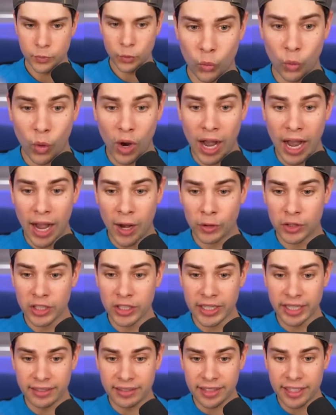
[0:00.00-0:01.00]
Wow,
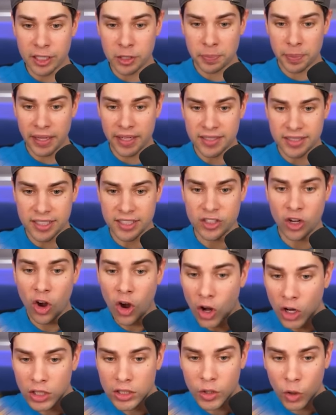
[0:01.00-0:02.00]
look at these paces.
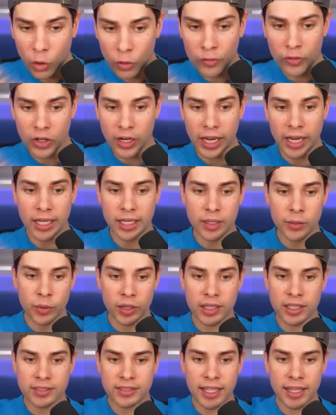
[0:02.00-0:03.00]
All over 80. We're
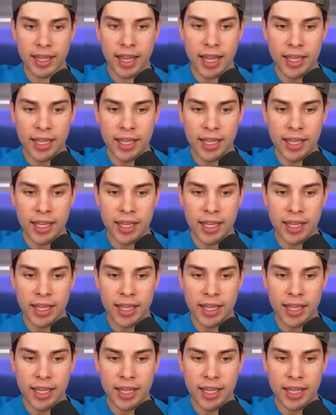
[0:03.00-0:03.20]
going to take